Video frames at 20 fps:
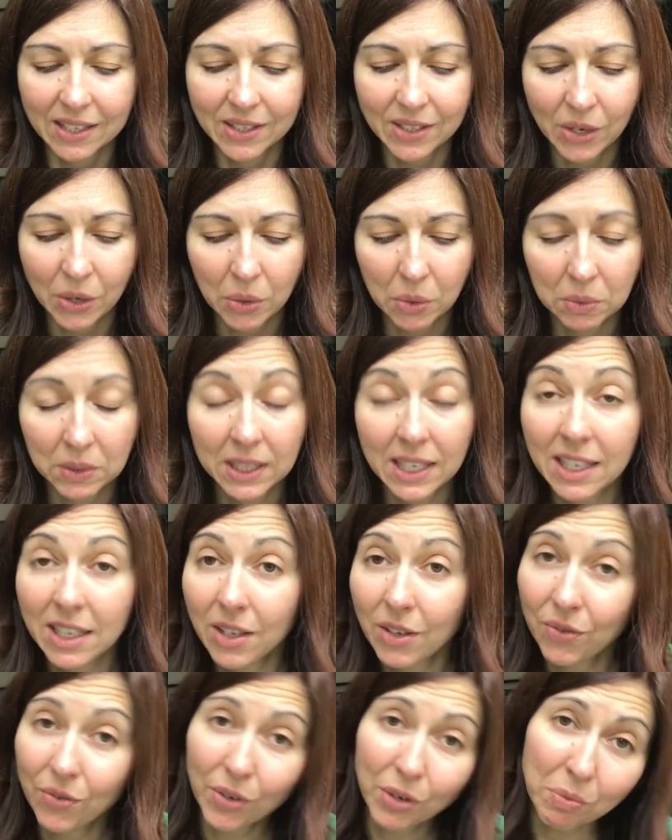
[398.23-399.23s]
So
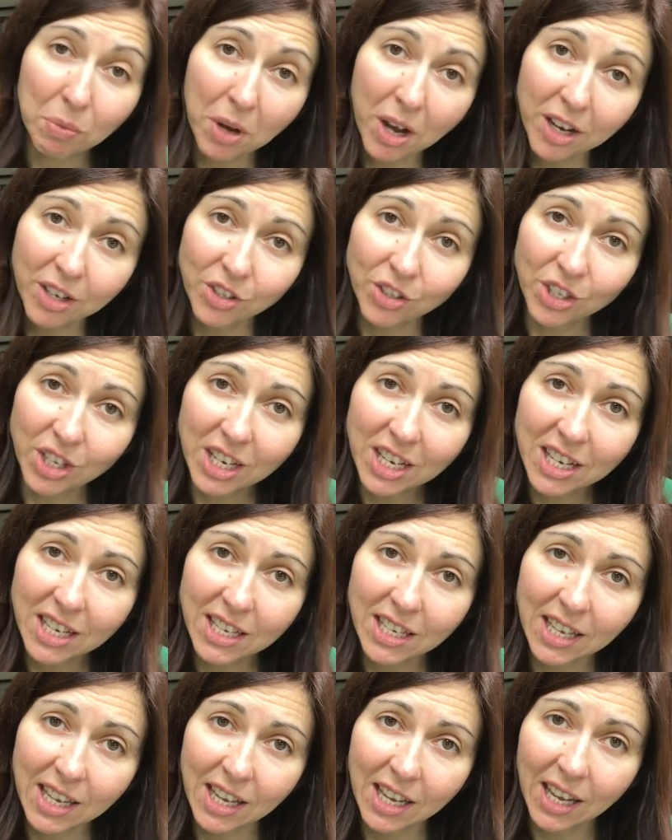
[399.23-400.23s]
thank you for
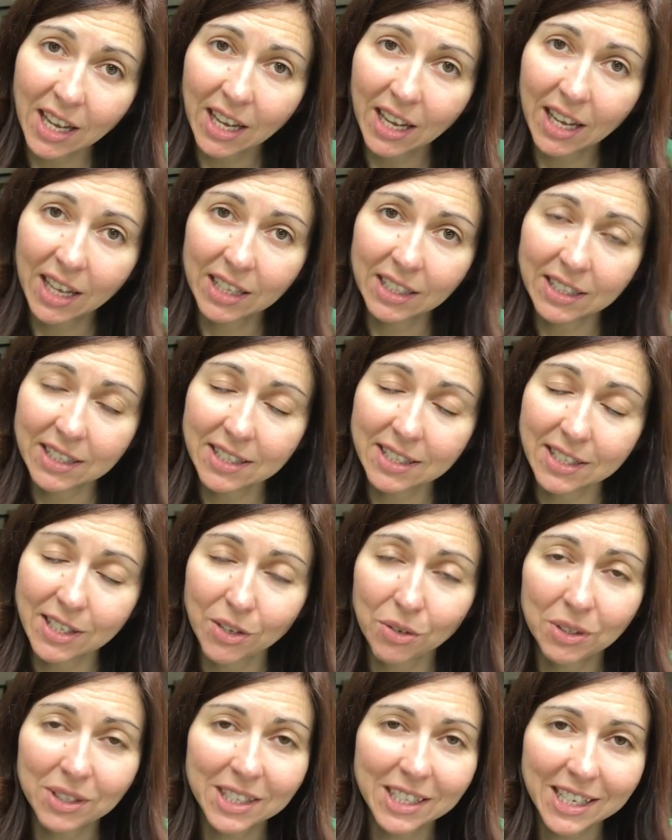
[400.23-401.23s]
watching, and
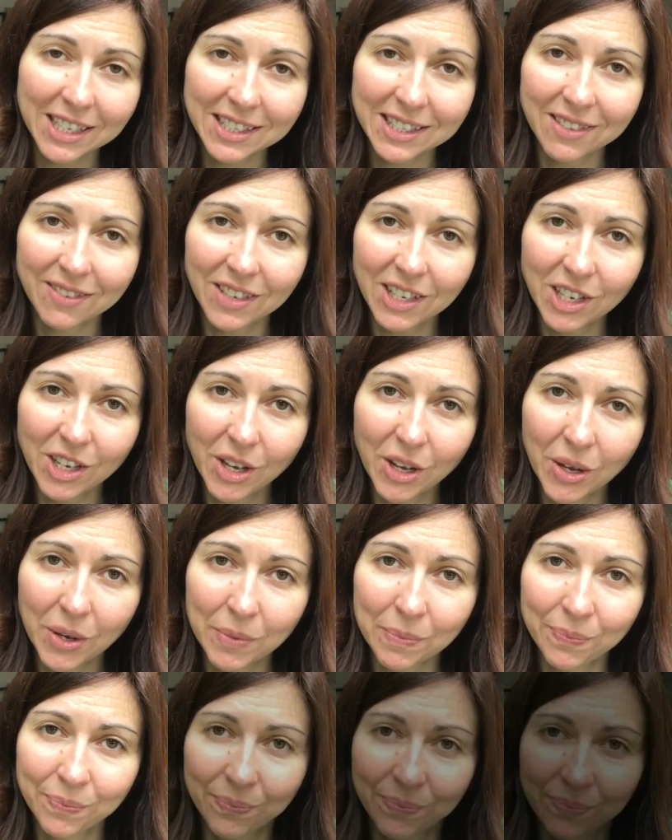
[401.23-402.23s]
see you in the next video.